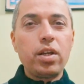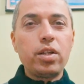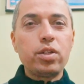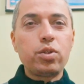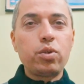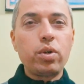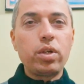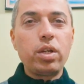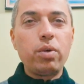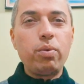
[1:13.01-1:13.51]

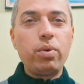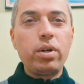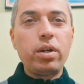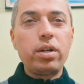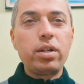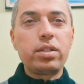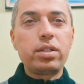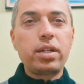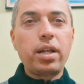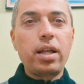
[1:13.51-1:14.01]
so he would
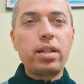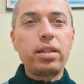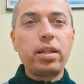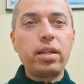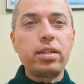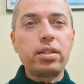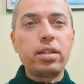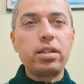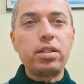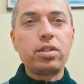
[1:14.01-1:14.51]
understand the
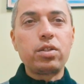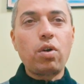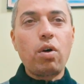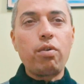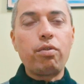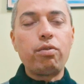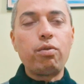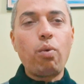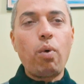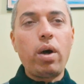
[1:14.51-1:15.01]
essence
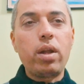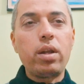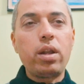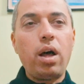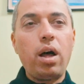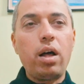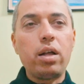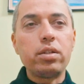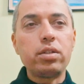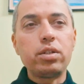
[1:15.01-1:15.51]
of one
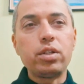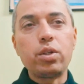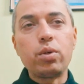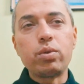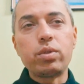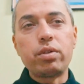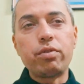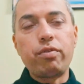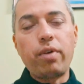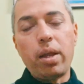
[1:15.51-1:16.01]
hour's
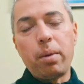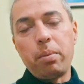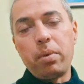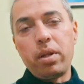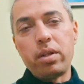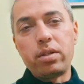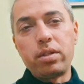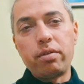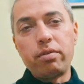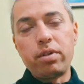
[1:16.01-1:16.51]
news in five
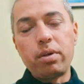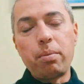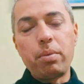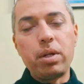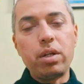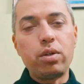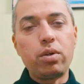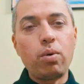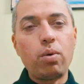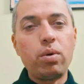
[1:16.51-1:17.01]
minutes if
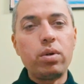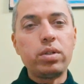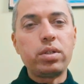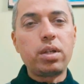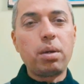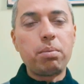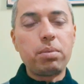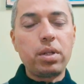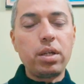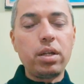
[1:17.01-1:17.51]
somebody told
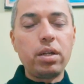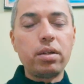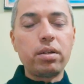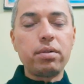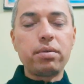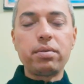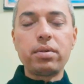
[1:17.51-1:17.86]
something